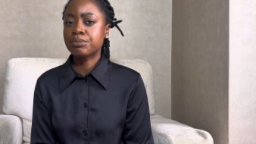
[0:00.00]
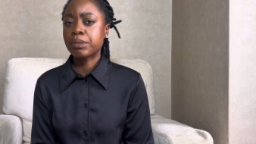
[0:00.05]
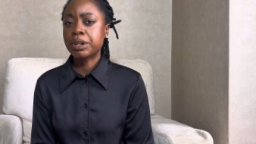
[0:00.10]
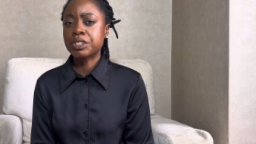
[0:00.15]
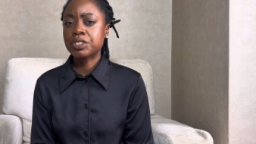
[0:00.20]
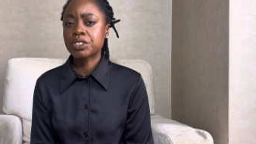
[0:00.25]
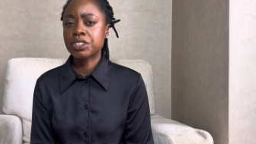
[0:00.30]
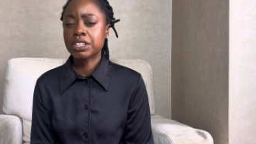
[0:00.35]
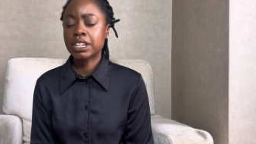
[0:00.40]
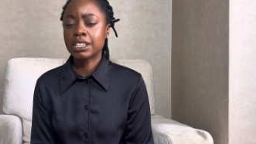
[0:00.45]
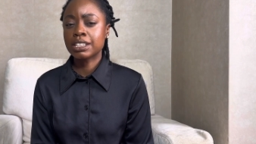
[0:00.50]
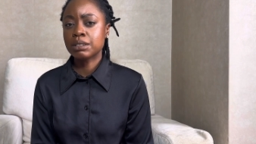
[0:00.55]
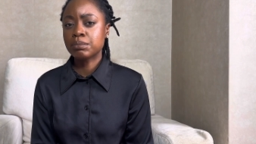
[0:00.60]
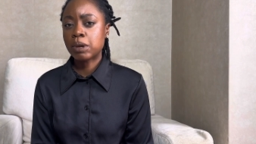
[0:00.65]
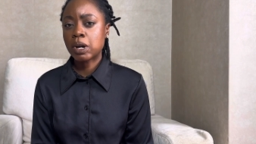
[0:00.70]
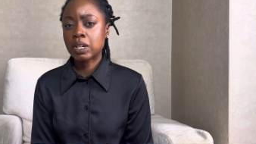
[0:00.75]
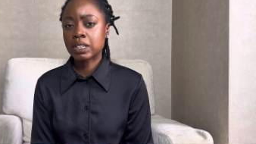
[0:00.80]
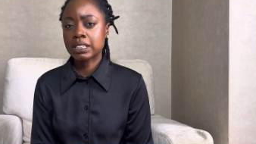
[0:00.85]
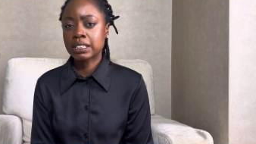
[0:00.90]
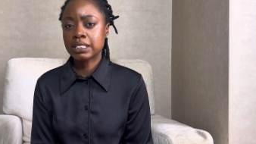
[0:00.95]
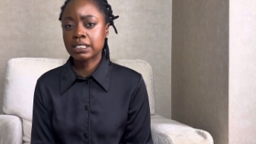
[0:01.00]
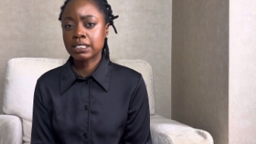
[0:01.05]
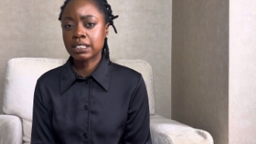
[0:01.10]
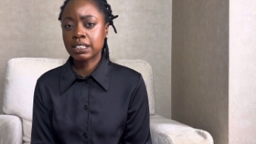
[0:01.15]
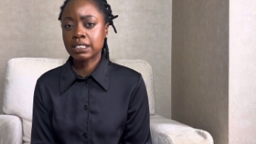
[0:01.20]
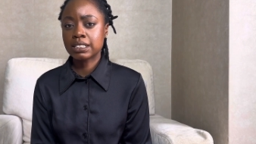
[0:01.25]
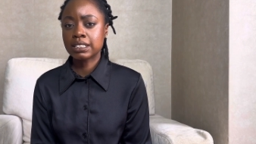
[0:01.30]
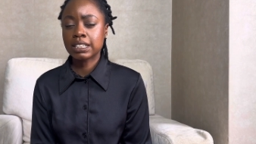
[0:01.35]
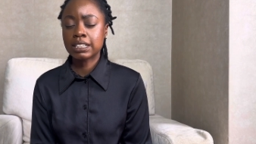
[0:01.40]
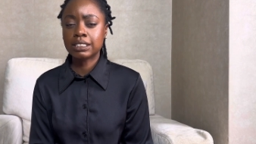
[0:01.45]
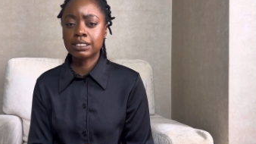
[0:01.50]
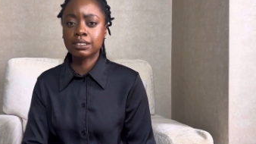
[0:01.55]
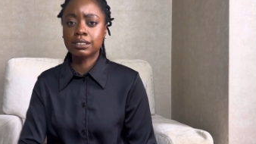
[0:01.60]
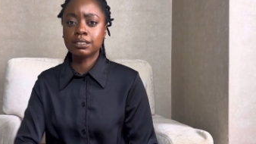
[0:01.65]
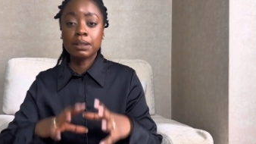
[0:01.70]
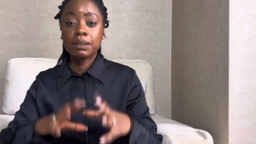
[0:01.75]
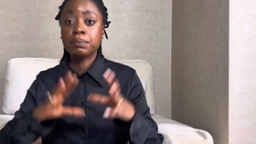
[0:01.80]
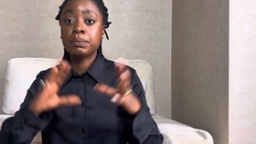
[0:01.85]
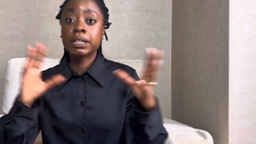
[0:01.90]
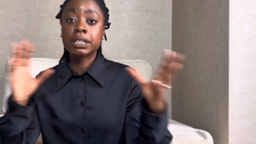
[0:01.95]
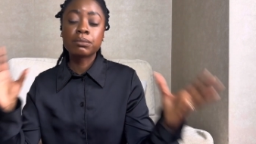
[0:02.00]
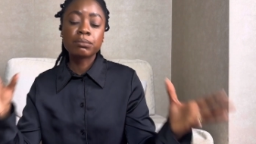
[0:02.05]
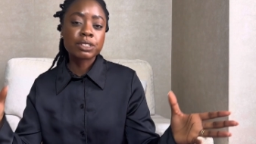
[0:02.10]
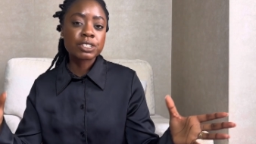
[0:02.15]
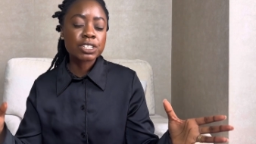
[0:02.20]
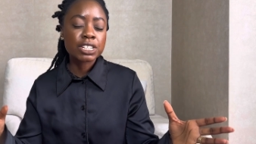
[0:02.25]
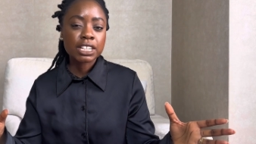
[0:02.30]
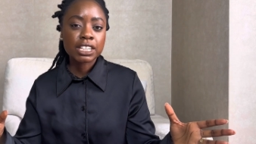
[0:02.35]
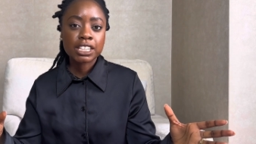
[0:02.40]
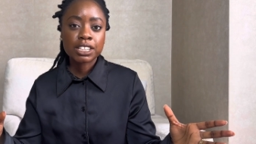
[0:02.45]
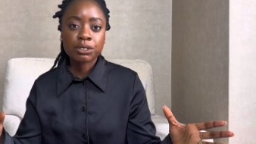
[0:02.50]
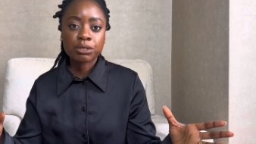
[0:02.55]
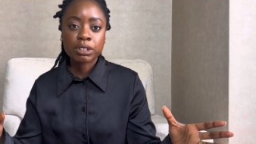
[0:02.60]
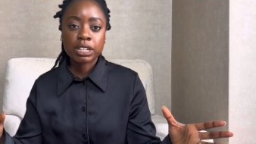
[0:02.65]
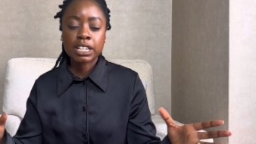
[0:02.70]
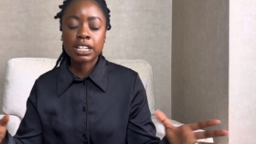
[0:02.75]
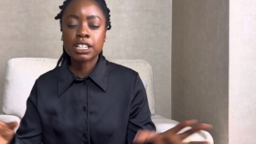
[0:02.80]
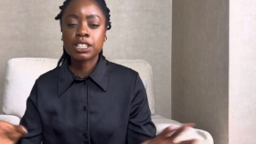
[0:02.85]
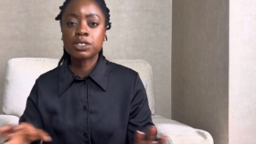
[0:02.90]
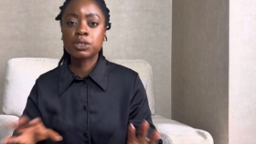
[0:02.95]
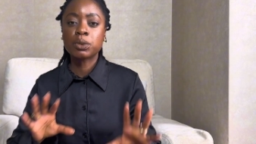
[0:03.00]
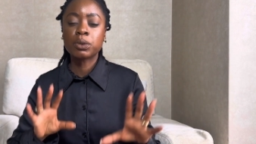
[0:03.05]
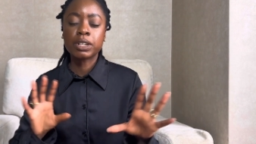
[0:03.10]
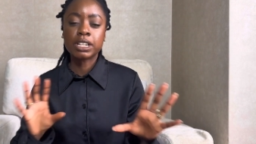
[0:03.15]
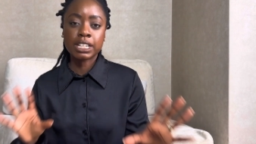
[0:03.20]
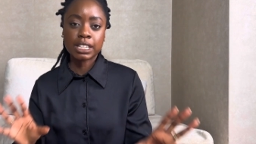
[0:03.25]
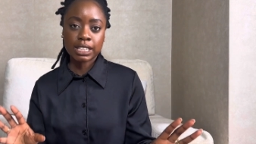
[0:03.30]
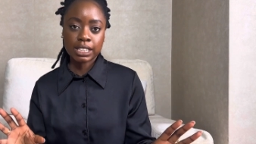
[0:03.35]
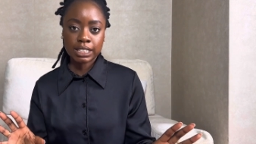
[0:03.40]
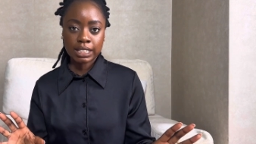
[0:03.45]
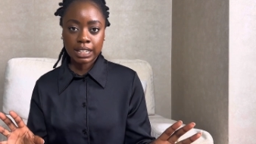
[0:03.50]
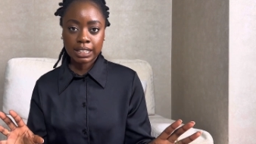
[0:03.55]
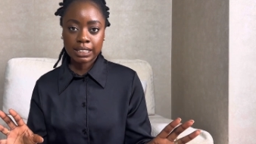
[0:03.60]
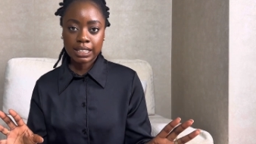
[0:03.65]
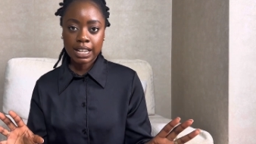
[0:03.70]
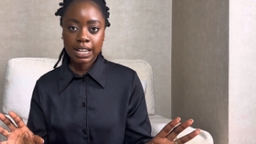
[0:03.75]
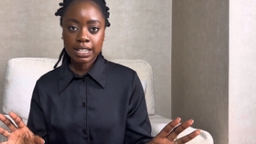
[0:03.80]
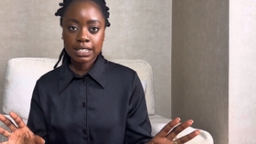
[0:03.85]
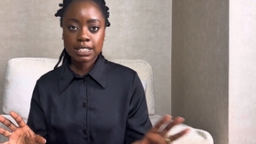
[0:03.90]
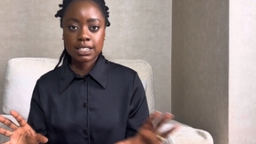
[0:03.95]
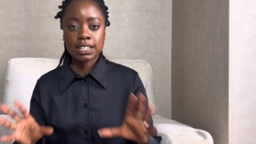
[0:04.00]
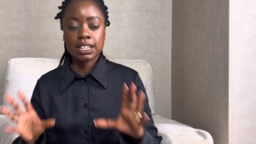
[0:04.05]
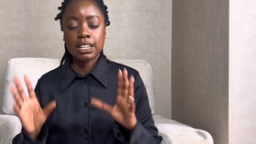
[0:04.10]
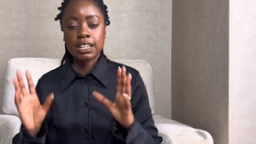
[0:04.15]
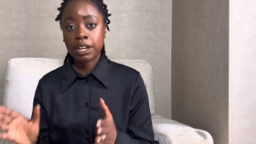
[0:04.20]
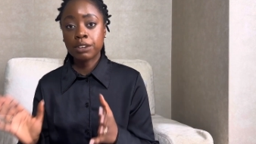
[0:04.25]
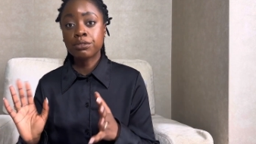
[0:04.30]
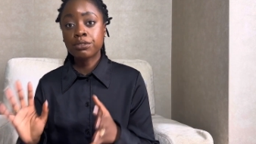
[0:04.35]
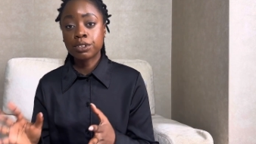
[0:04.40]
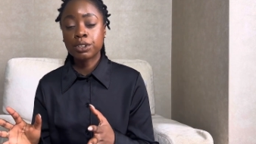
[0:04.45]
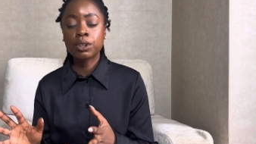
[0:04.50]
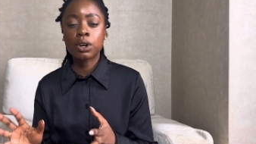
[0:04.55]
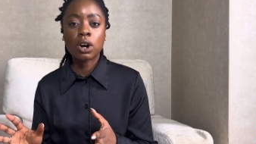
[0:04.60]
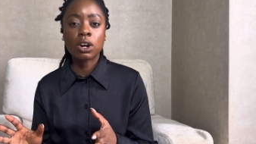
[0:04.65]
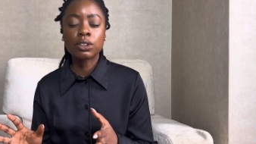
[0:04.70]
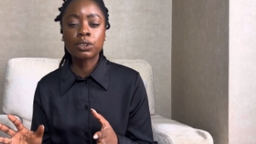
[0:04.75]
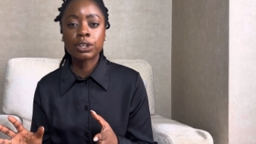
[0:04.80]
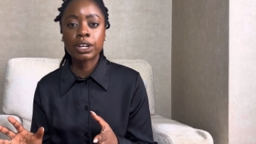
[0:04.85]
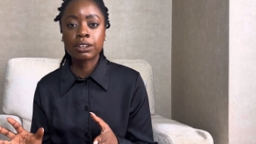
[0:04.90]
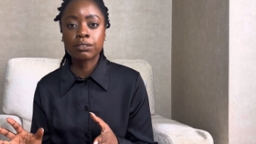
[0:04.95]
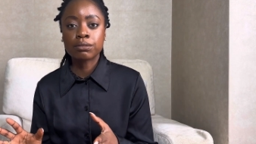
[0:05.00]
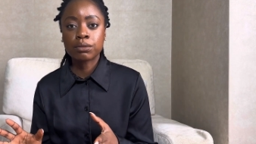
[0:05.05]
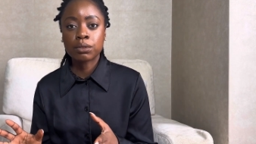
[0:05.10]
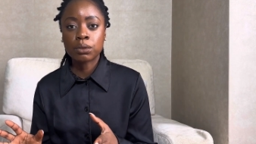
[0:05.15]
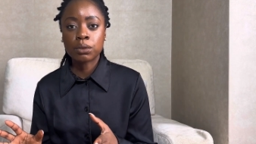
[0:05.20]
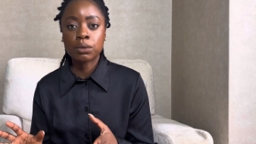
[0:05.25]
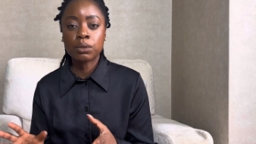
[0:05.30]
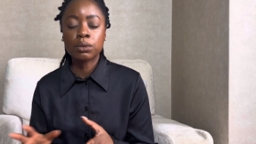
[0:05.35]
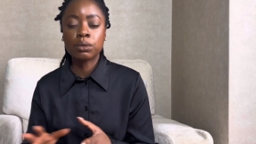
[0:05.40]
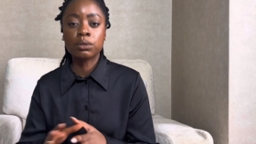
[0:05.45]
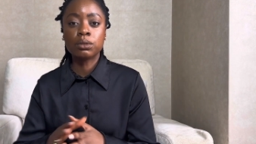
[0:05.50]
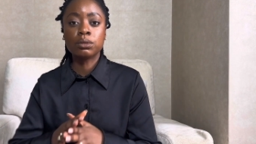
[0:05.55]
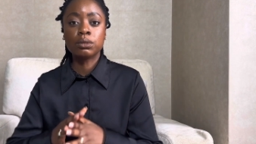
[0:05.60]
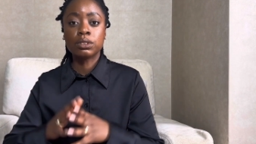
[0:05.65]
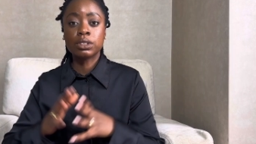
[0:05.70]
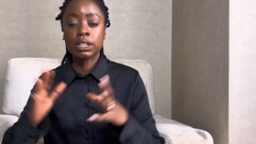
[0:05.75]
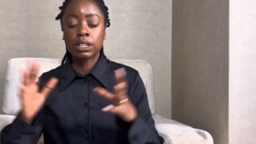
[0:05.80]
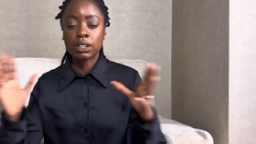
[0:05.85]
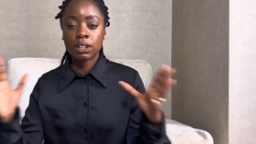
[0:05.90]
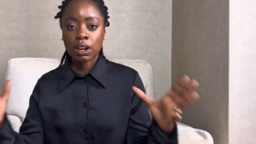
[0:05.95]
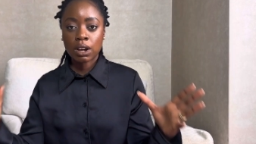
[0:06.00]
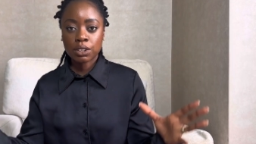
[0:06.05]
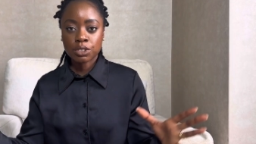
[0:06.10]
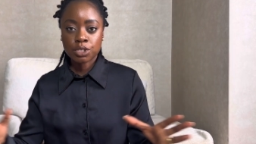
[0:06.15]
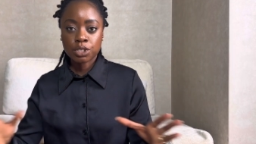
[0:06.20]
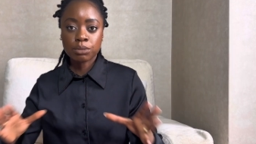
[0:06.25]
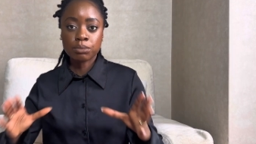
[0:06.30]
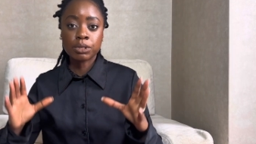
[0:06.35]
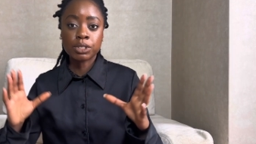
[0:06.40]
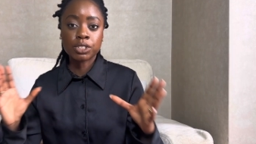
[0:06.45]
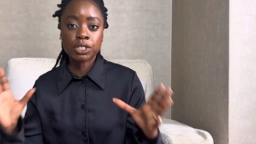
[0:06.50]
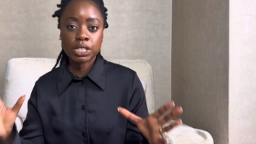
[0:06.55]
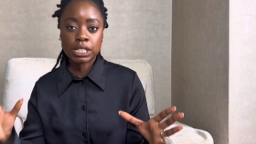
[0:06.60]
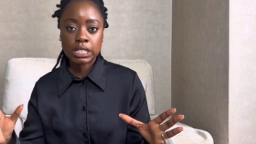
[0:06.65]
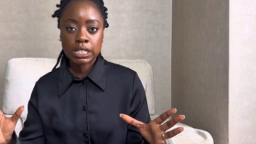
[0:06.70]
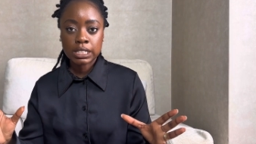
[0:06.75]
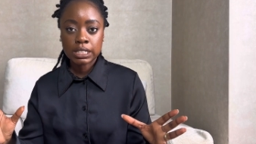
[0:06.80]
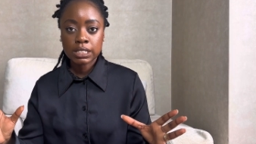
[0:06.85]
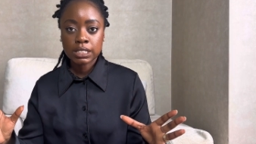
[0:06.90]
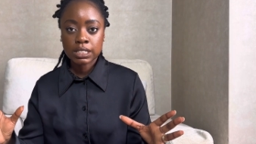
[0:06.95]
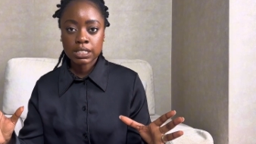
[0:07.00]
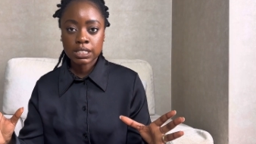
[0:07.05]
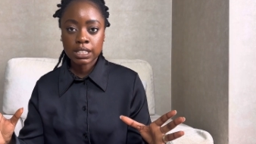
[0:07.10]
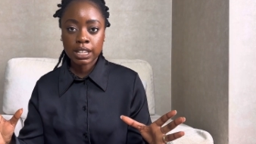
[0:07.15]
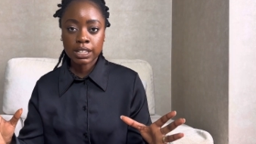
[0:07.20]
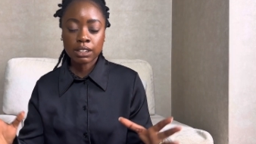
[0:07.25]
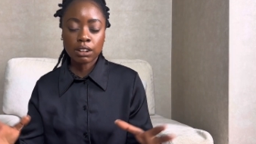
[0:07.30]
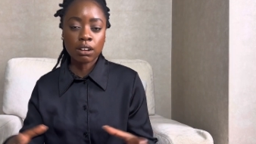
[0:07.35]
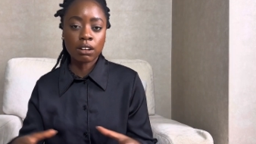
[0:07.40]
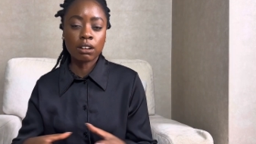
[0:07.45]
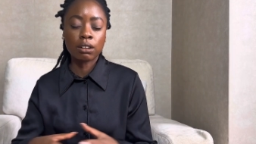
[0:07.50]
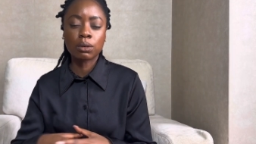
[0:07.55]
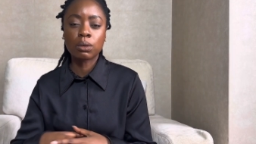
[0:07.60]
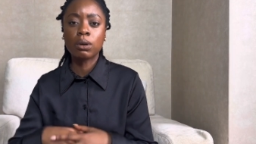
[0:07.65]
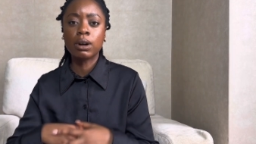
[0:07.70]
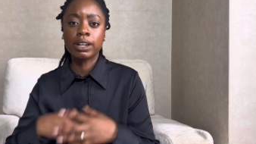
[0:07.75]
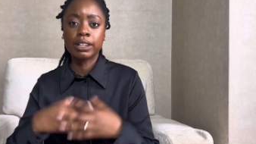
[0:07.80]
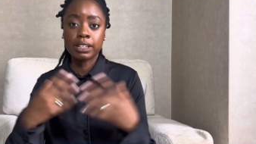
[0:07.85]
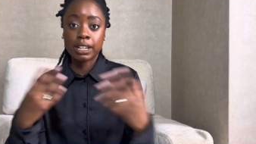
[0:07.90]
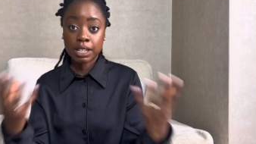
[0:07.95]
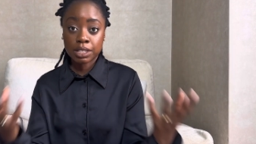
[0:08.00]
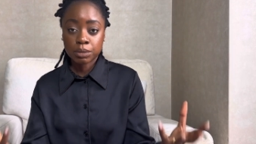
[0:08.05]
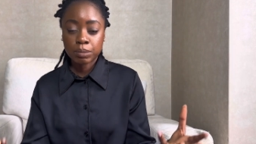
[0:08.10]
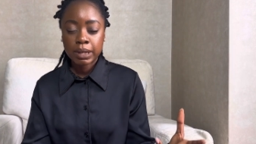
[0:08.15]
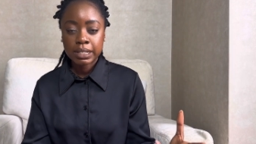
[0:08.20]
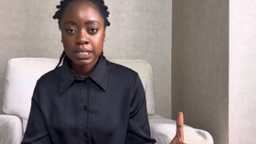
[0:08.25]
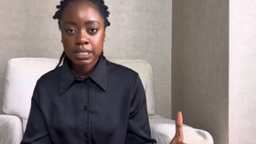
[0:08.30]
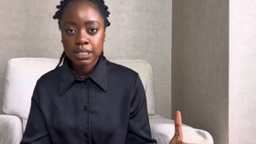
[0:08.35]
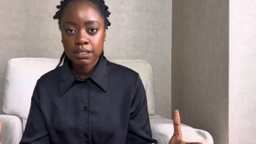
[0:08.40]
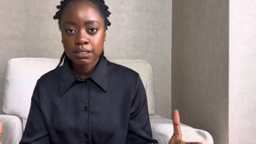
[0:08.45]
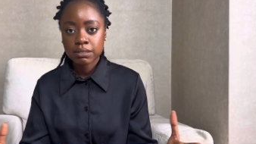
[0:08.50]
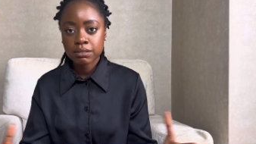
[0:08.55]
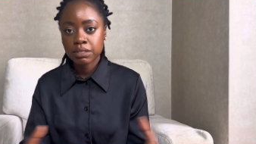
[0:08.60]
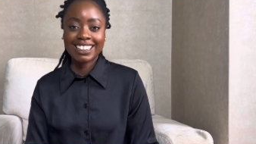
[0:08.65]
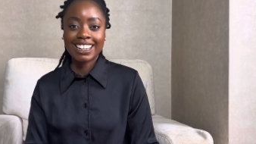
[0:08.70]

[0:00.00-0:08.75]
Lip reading: mention any markets that sell the big machineries or anything like that. If you are looking for the larger machines that are quite expensive,